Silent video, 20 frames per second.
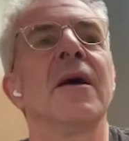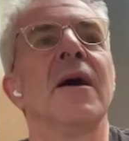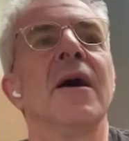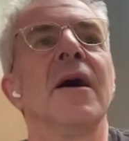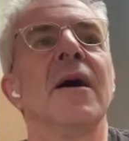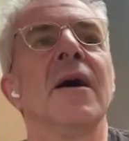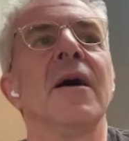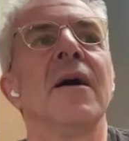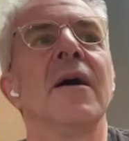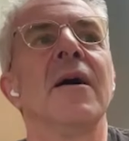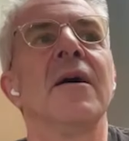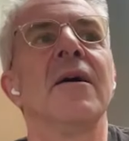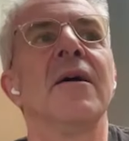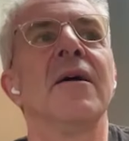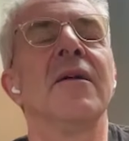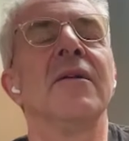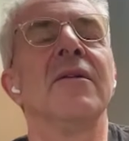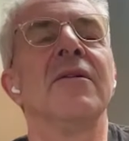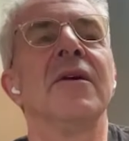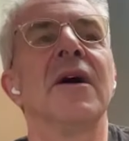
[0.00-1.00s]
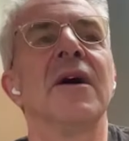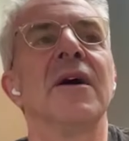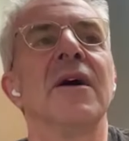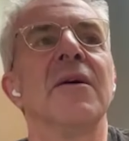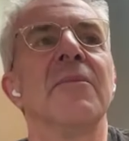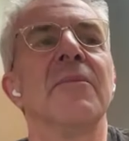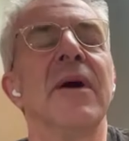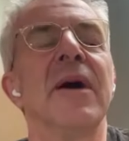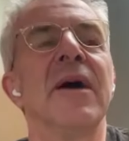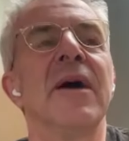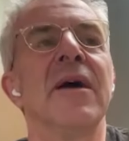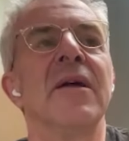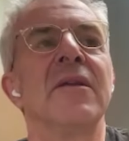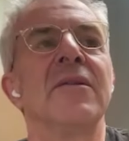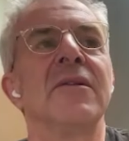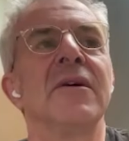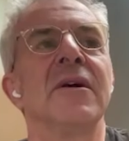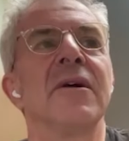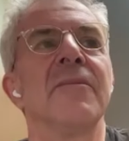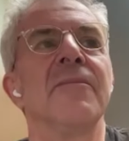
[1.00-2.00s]
in time at
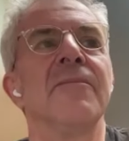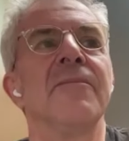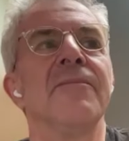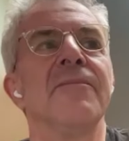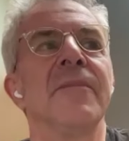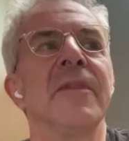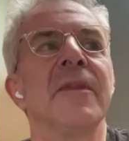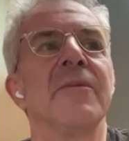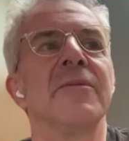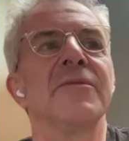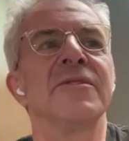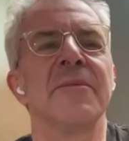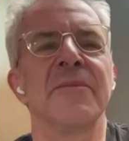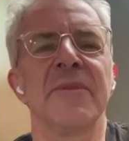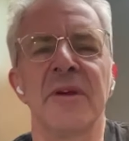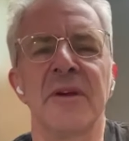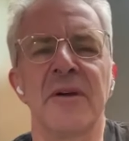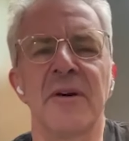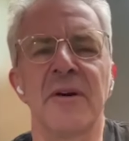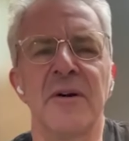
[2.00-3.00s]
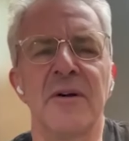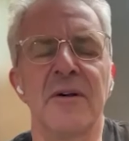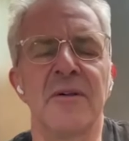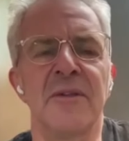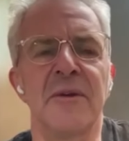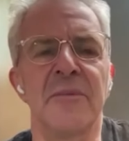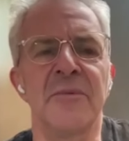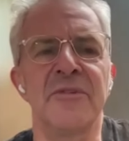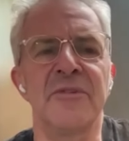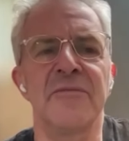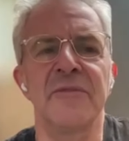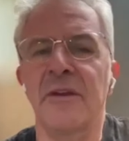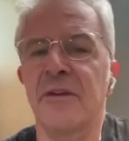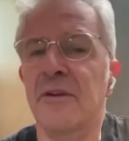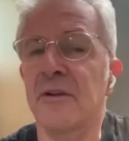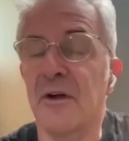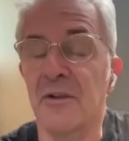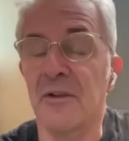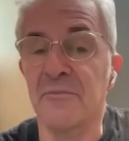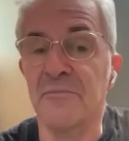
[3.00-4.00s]
there was something called that was invented
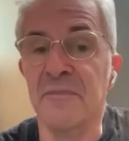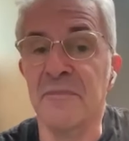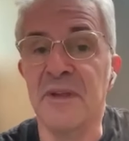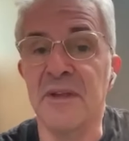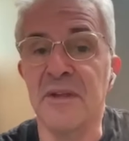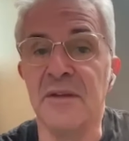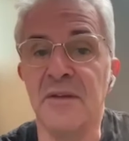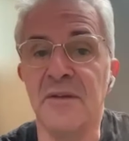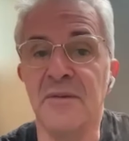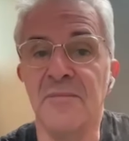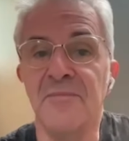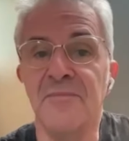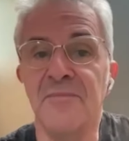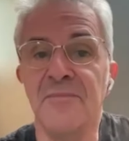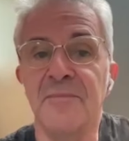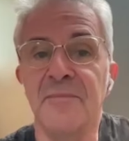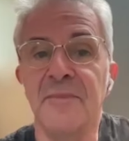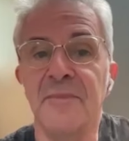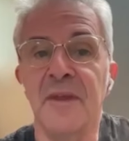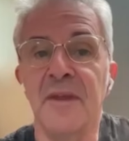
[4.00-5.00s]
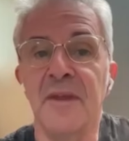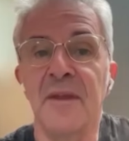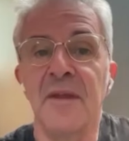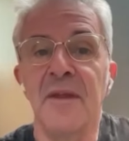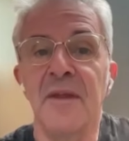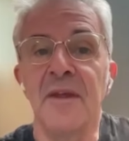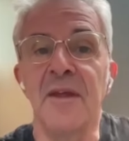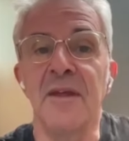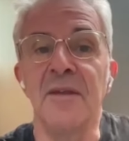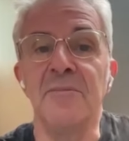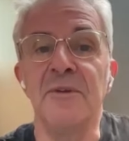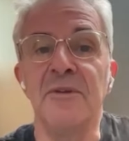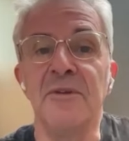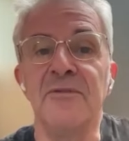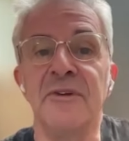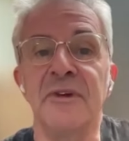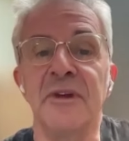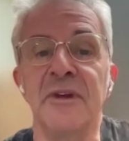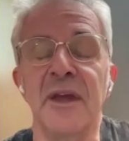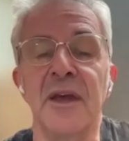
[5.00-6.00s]
called MIDI in
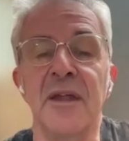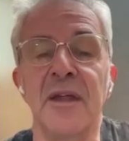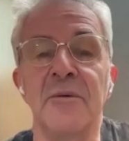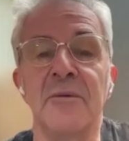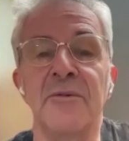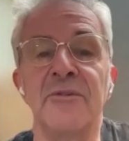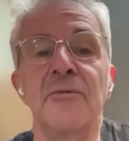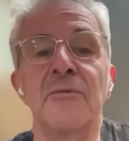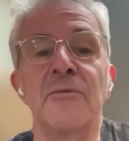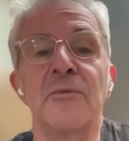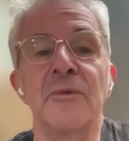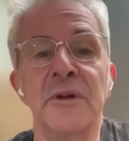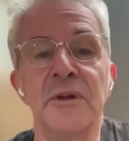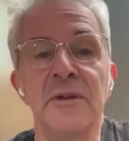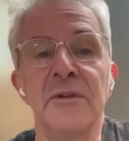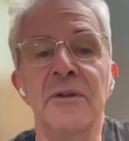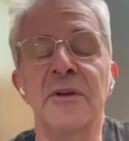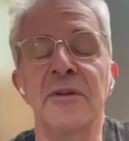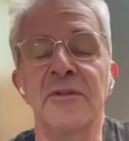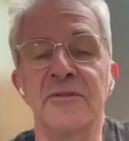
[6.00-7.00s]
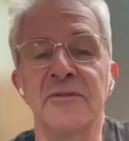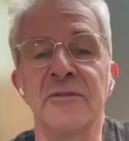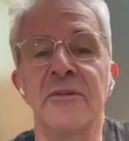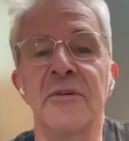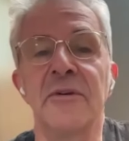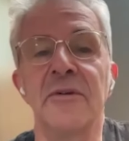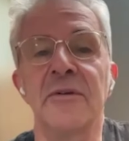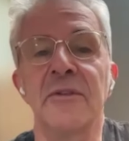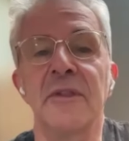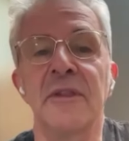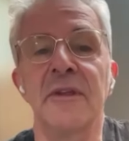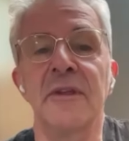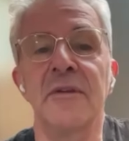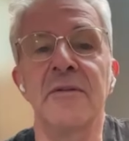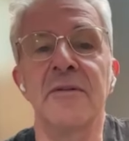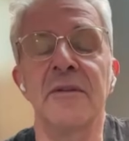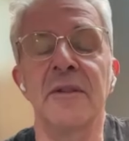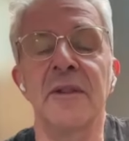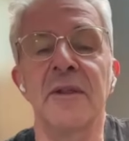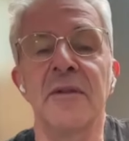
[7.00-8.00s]
music, and there was a real concern
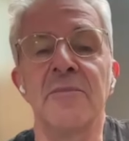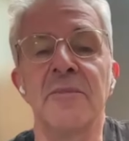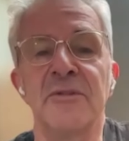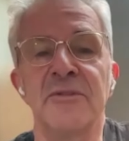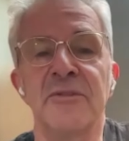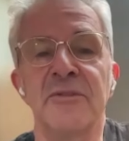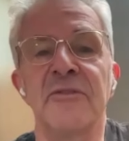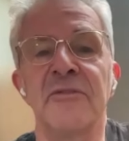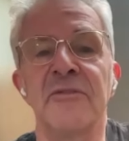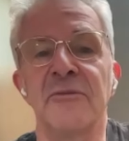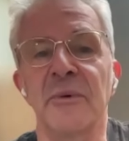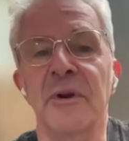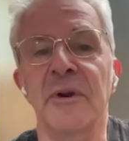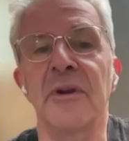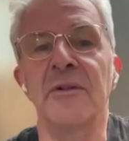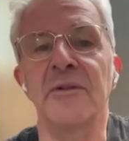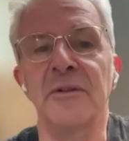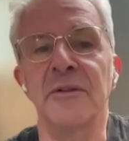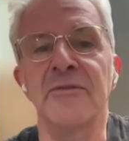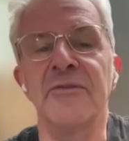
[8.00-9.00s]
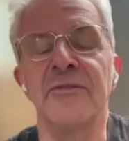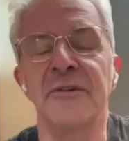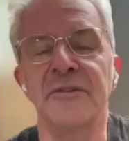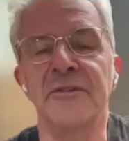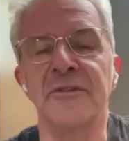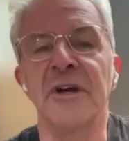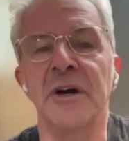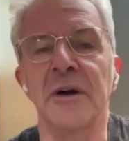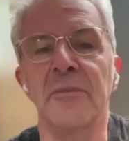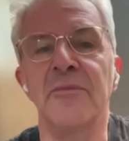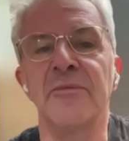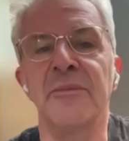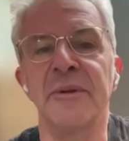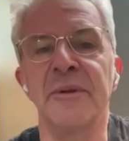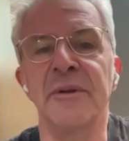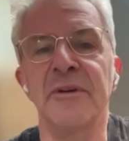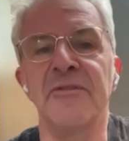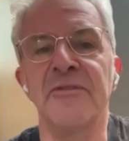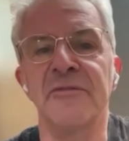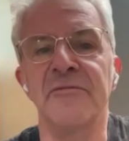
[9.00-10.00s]
that musicians were going to lose their jobs
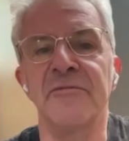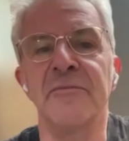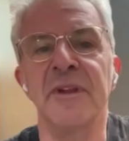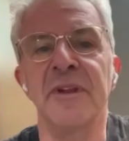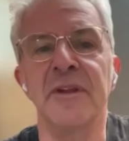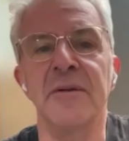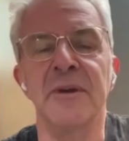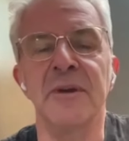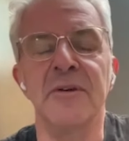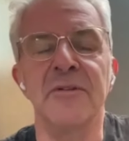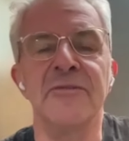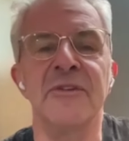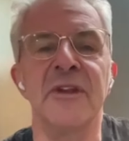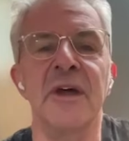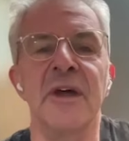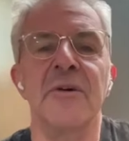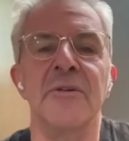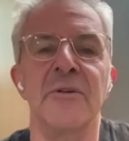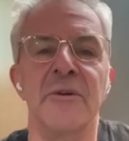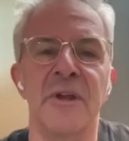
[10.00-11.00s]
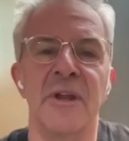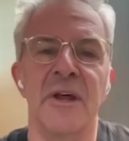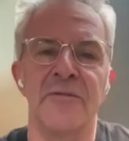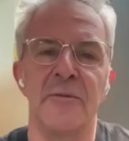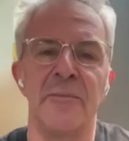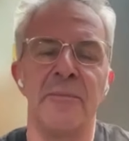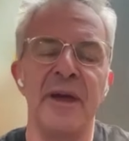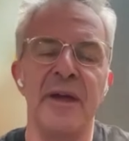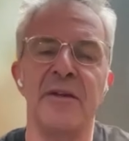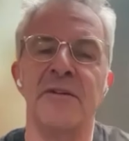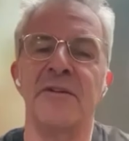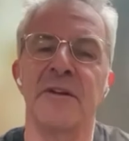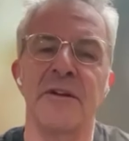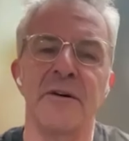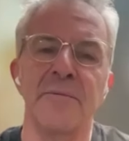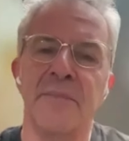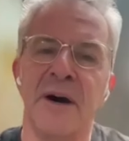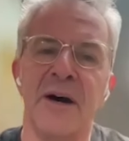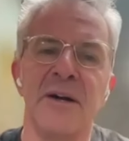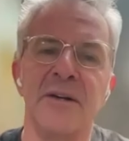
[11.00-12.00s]
because of MIDI, because now you could have a band in a
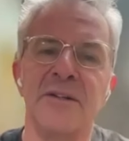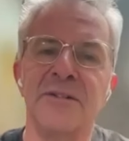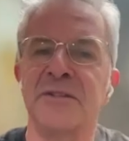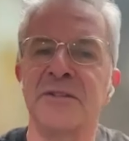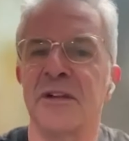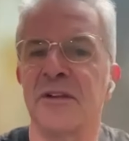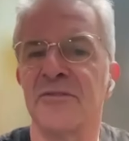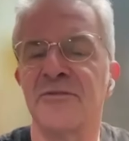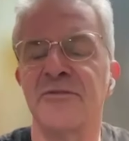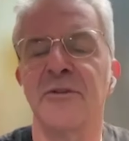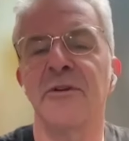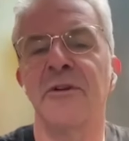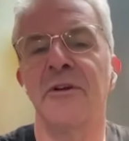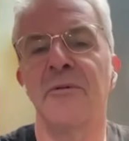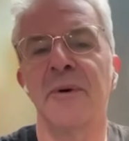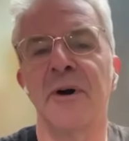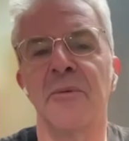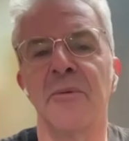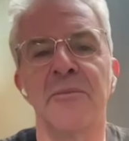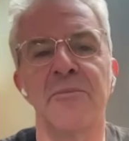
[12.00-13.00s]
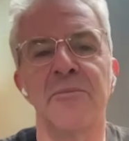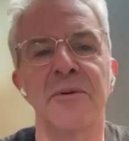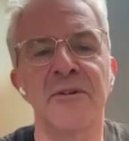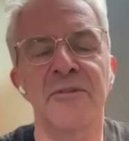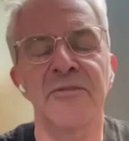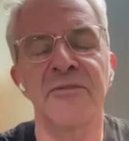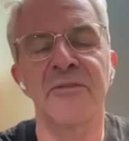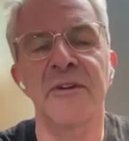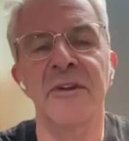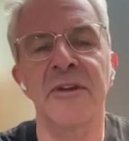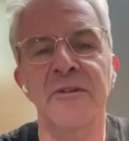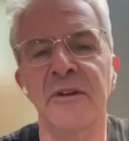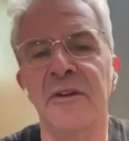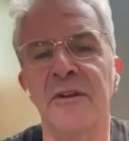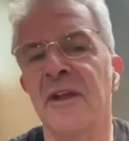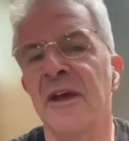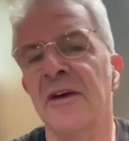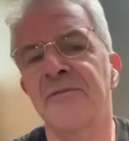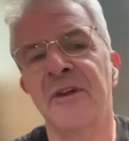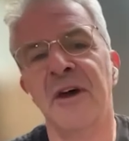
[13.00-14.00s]
box in a studio by one person and didn't
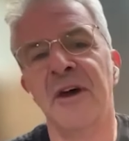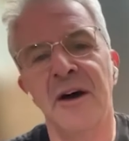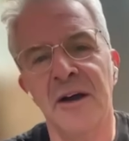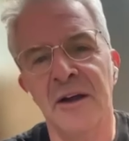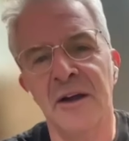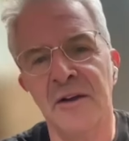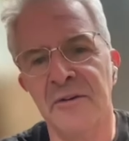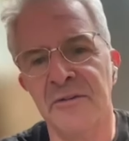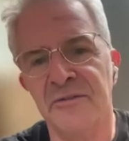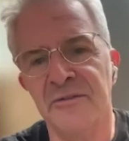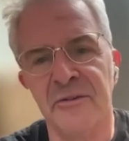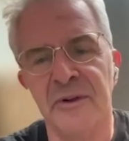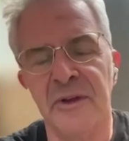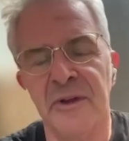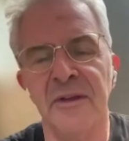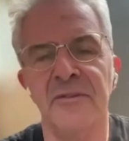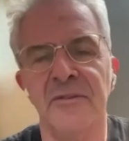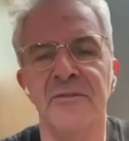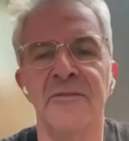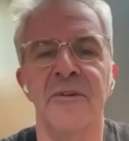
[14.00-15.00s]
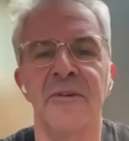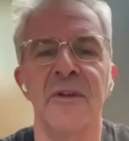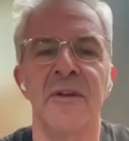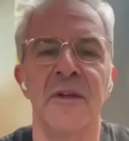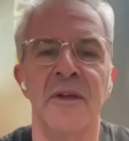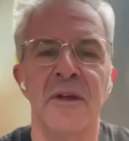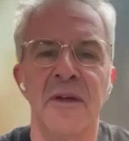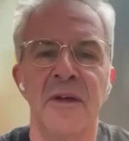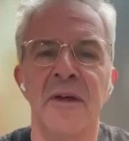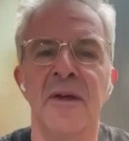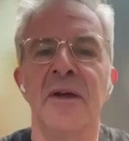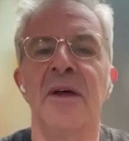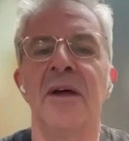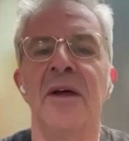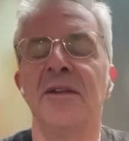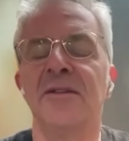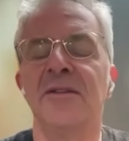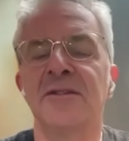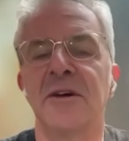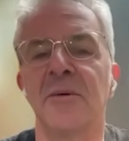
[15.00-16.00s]
have to hire strings
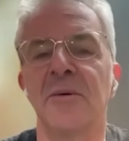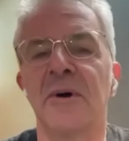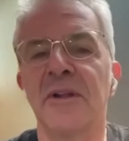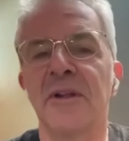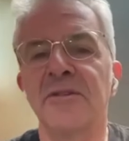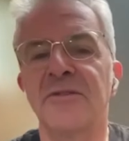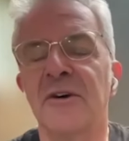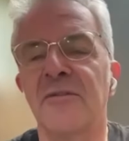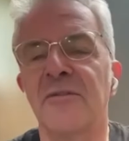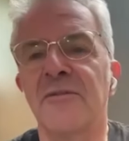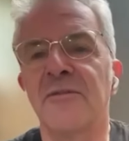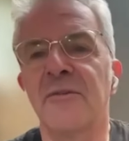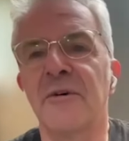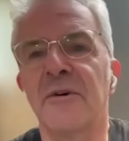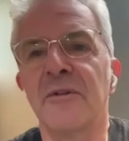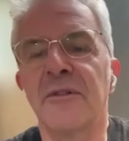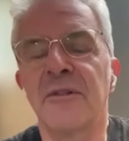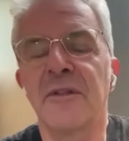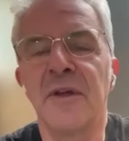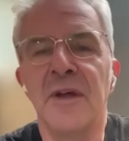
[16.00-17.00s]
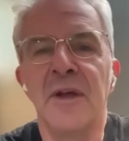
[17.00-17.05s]
and so on and so forth.